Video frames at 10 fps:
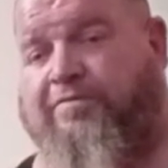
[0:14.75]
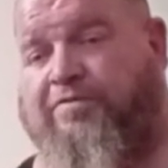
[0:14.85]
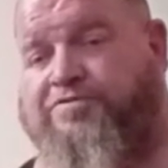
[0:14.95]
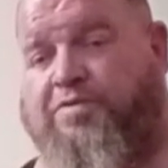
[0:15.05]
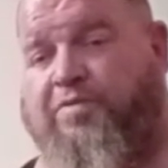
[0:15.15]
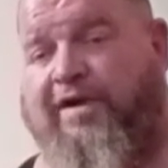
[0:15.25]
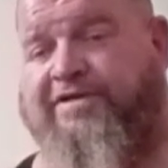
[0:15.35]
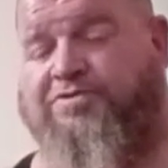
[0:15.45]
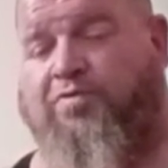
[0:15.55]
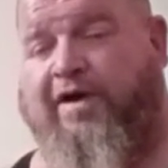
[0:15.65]
once we
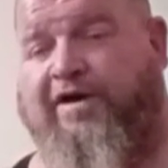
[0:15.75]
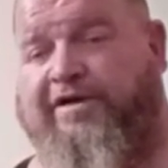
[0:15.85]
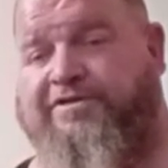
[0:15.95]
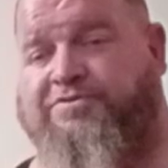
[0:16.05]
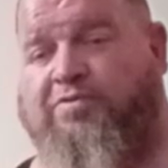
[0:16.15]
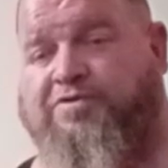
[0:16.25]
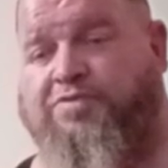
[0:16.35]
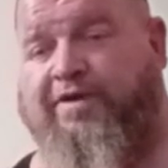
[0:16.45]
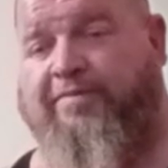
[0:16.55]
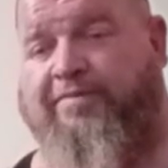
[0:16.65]
raise awareness, once
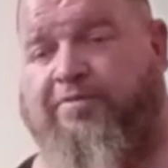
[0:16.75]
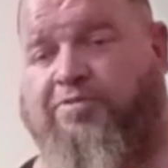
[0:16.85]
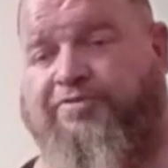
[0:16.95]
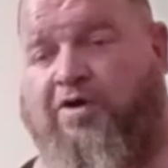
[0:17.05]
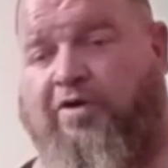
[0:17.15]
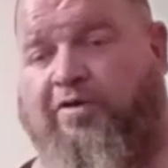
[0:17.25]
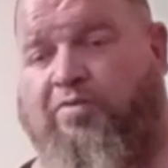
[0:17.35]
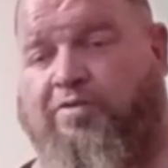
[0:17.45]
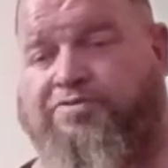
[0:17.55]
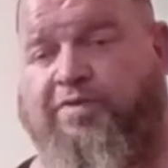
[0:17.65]
we get people
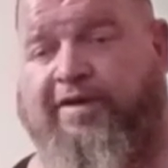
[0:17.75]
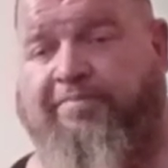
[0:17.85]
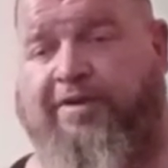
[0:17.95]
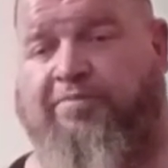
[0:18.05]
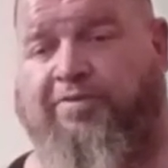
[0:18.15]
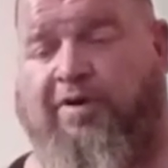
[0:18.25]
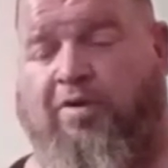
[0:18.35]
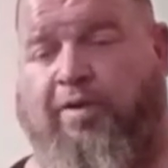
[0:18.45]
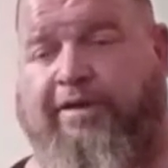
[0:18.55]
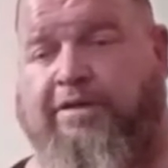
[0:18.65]
talking, once we get people
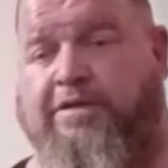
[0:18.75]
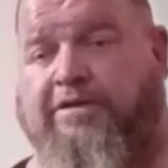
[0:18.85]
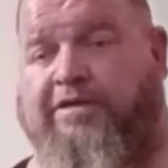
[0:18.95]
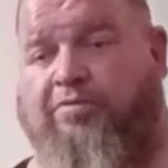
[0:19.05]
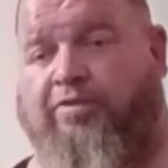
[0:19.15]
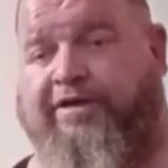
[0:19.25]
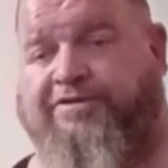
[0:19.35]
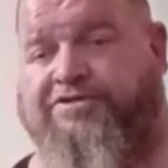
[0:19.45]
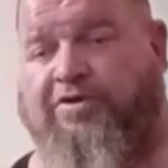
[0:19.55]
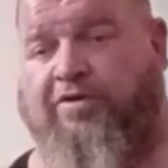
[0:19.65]
knowing, then we
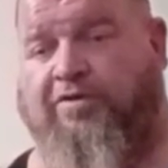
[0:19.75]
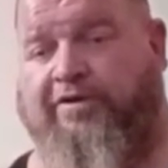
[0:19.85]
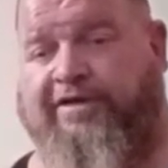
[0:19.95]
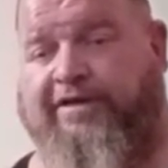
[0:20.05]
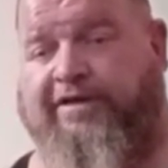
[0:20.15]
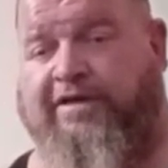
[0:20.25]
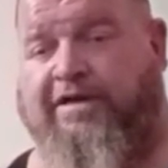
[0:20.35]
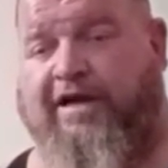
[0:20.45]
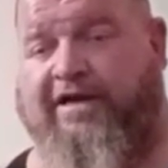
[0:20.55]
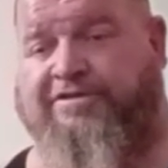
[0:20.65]
can start looking
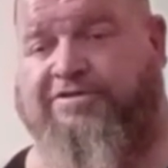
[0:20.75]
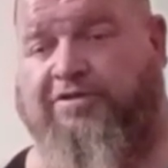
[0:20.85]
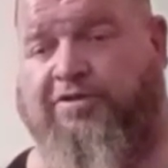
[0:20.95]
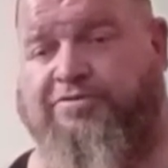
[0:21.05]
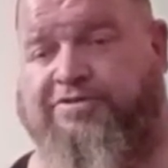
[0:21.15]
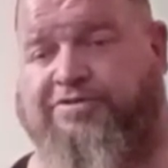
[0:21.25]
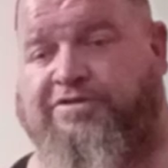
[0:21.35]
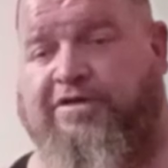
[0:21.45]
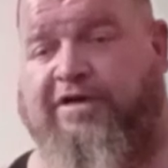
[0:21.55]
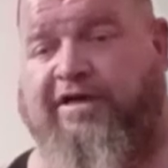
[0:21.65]
at
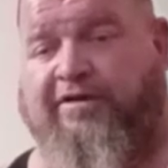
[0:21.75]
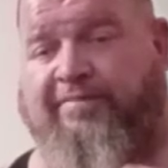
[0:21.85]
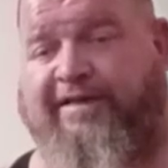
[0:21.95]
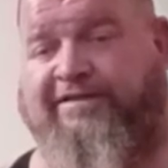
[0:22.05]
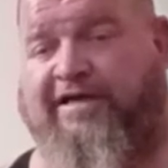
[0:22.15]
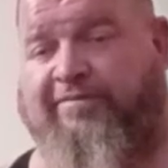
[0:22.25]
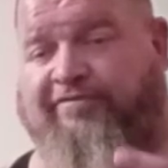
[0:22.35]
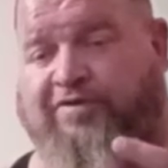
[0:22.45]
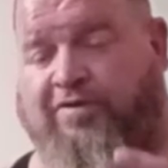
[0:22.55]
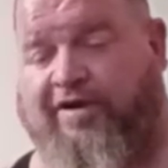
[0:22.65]
solutions. In the meantime,
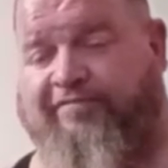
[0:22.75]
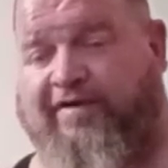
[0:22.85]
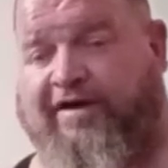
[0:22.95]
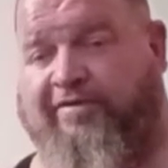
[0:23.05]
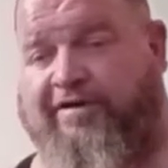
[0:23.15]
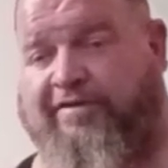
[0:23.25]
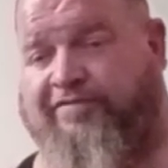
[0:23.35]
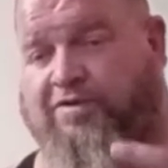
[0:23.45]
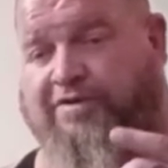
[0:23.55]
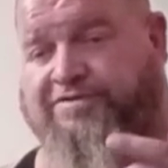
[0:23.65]
if you are a veteran,
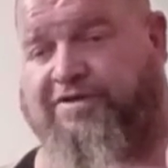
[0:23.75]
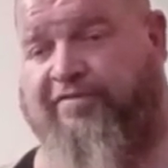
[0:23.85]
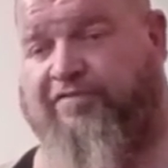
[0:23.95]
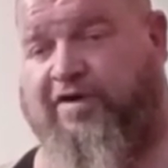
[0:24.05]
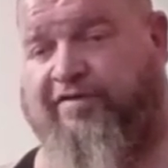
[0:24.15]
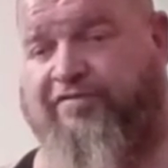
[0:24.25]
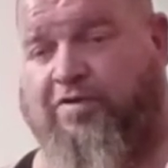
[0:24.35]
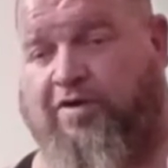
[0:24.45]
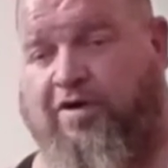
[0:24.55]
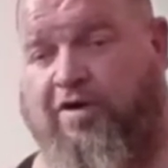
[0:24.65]
if you are suffering, if
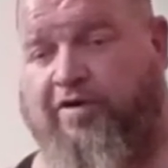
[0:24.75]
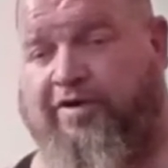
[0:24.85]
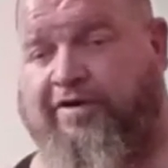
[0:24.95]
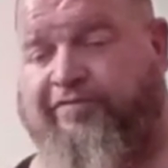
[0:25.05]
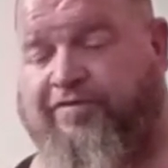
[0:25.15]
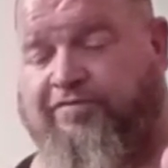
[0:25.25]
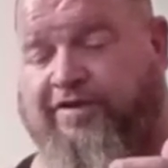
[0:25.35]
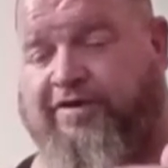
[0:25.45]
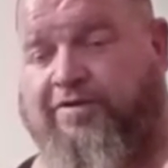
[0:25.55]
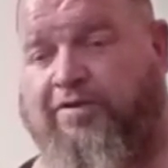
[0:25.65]
you are hurting, if you
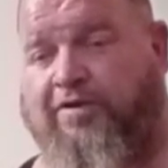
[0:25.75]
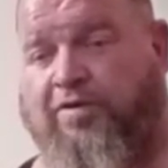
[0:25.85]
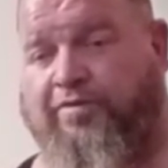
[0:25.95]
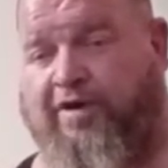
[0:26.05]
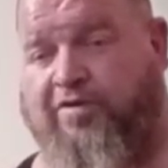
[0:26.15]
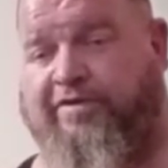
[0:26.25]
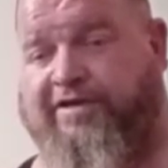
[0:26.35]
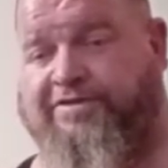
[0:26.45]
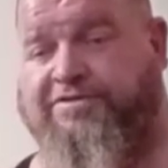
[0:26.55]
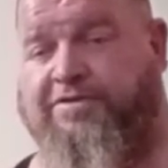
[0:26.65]
think you're alone, know
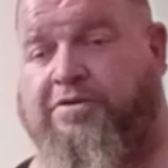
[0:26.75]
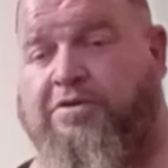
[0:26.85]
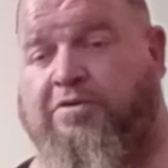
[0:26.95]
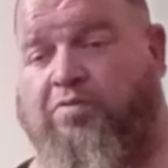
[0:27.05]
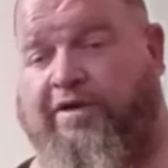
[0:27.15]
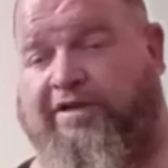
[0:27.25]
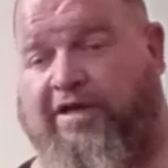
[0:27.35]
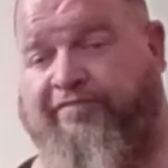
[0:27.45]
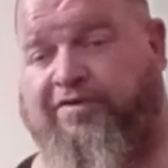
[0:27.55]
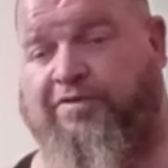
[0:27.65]
this we
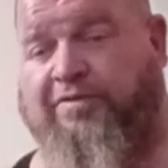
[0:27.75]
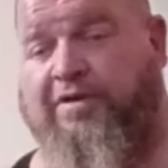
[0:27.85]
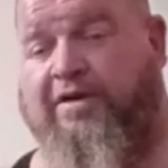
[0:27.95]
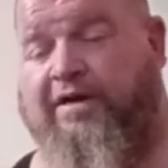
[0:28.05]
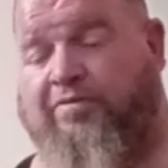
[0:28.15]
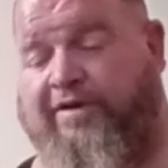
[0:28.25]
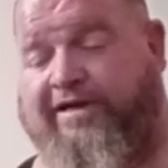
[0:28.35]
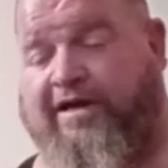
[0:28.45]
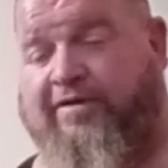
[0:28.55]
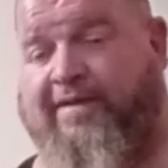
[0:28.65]
love you and we
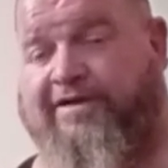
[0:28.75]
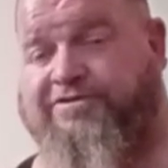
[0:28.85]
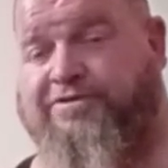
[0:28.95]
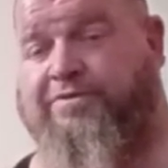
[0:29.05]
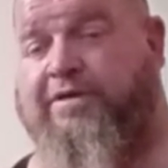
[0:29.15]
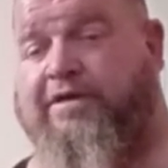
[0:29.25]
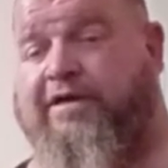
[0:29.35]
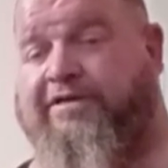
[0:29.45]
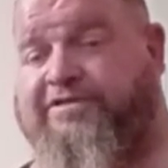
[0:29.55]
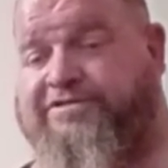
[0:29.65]
care about you
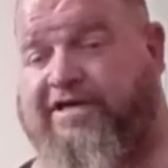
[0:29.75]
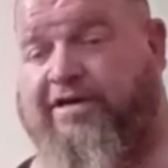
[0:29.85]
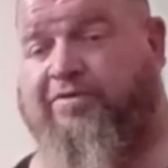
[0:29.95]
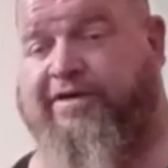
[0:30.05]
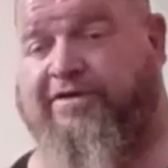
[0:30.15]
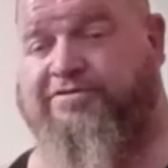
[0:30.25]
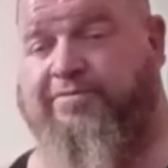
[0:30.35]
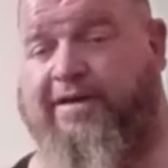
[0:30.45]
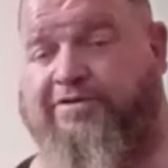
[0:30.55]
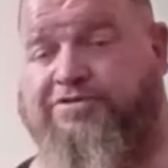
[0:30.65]
and this channel cares
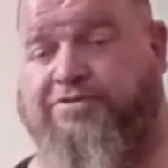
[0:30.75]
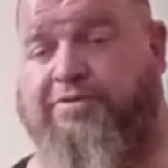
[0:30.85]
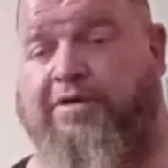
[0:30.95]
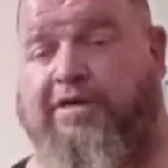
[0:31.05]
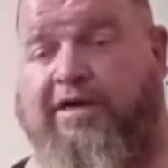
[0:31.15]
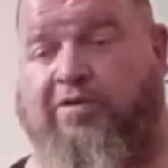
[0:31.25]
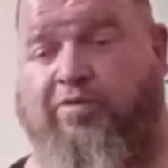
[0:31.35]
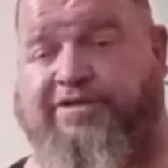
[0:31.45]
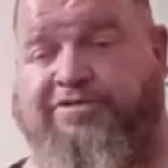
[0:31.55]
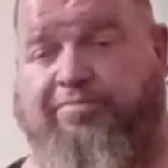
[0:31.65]
about you and
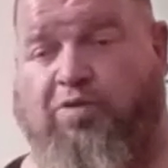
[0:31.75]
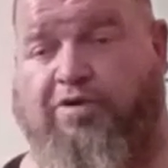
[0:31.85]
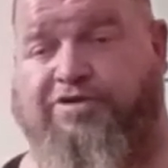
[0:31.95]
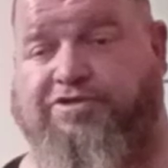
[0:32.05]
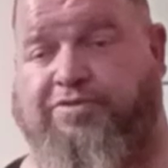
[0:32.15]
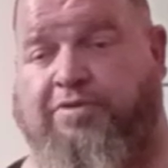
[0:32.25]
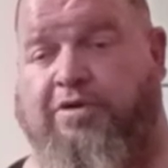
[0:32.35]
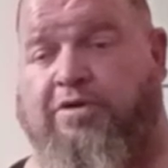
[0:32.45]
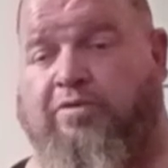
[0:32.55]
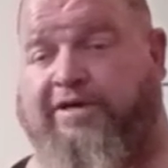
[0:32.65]
we support you.
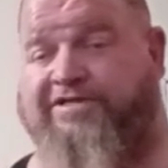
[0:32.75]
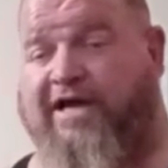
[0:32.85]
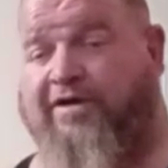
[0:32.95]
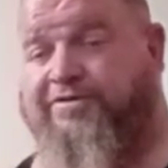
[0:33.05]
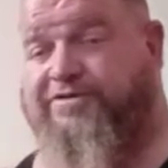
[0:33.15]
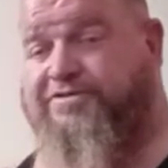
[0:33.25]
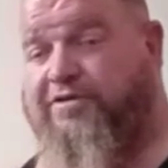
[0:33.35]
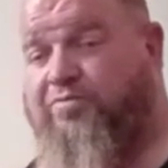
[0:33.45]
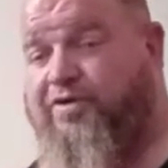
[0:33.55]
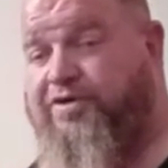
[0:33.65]
Reach out to
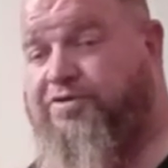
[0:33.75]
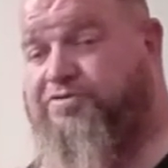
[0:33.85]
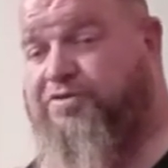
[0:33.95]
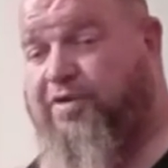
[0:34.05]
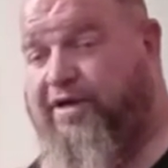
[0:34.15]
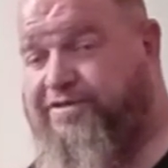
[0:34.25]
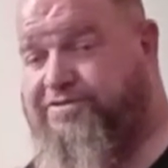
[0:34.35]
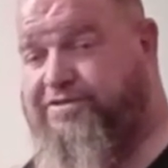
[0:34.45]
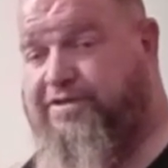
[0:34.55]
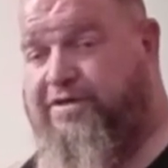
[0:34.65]
someone you
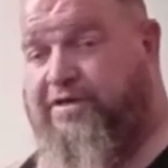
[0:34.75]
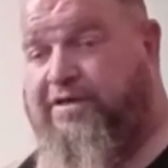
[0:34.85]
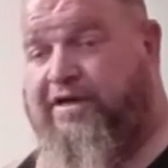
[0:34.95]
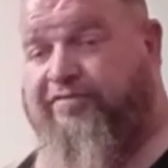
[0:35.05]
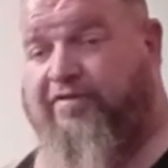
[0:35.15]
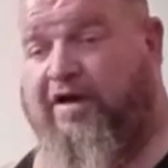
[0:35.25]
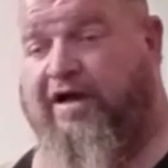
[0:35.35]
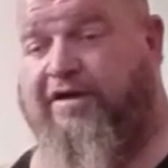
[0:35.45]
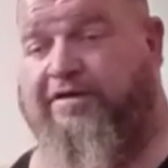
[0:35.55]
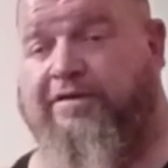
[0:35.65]
trust. If
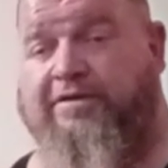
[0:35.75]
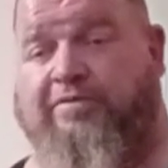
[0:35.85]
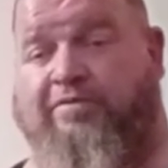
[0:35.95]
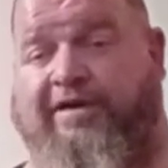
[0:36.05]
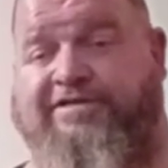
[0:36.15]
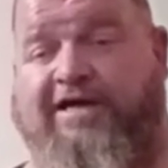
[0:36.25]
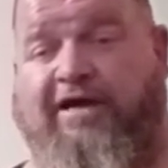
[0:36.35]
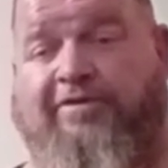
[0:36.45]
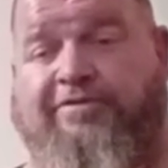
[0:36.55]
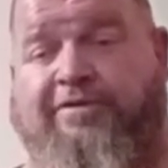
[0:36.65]
not, reach
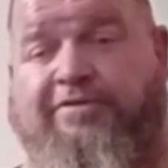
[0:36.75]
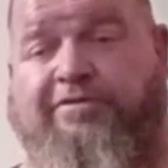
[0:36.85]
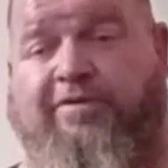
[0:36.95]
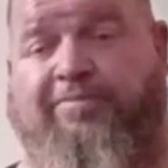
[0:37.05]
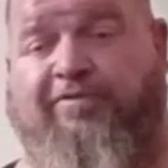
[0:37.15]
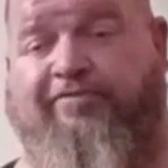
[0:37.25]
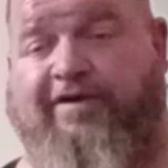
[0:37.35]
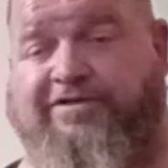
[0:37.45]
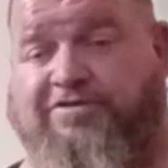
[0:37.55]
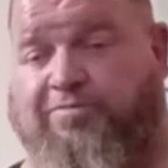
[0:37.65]
out to a
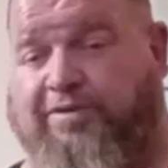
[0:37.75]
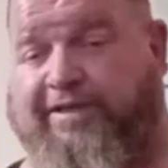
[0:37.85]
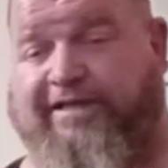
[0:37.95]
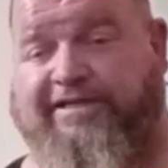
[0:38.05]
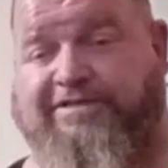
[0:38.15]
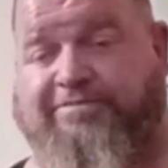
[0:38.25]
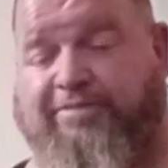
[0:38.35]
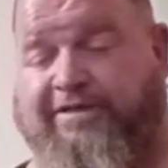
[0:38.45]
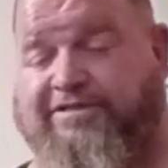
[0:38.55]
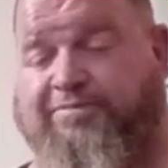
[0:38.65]
professional. Please,
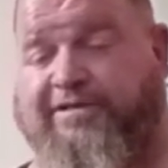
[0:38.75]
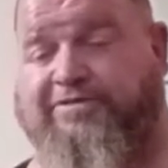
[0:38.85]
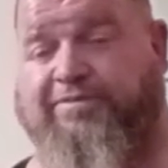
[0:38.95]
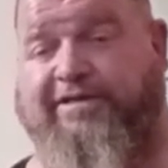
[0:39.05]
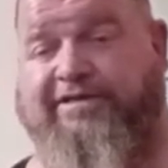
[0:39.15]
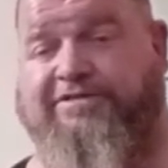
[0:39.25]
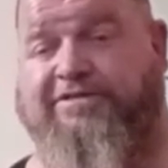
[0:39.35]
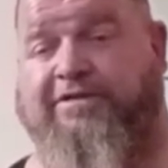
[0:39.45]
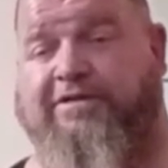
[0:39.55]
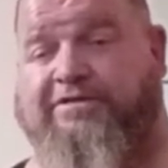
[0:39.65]
please, please,
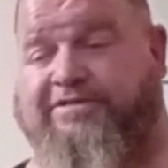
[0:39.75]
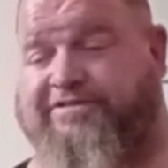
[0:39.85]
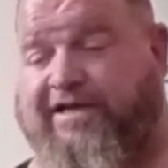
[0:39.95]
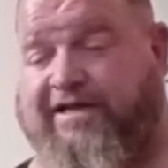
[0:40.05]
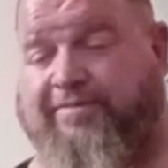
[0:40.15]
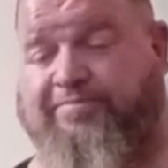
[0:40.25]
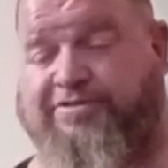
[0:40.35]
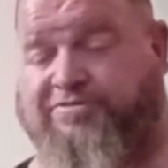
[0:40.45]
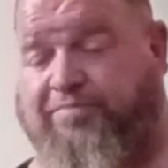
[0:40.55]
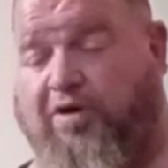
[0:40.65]
please. Just take
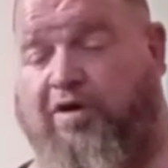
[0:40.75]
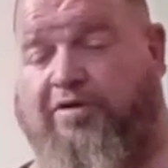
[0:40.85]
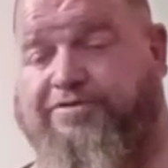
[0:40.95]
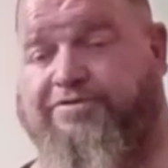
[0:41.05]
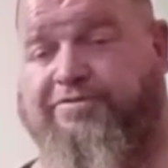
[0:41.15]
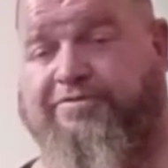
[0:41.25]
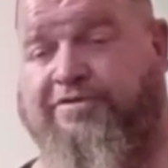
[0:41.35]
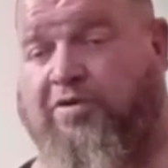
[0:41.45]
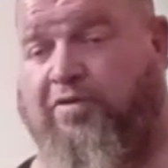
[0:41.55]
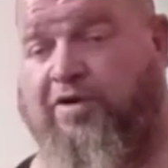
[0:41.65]
it. Just pause.
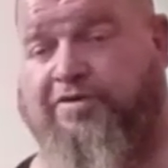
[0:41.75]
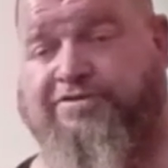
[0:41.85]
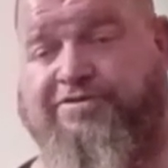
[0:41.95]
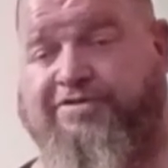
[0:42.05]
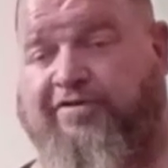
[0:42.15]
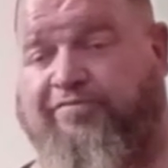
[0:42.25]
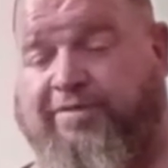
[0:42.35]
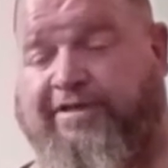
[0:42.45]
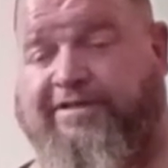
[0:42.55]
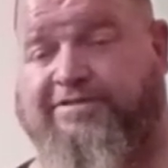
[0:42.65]
Don't hurt yourself,
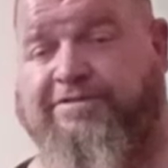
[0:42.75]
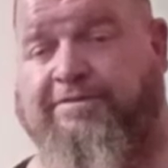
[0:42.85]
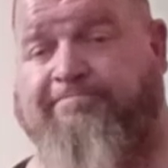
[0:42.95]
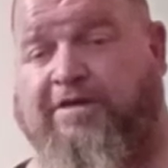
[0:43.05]
please.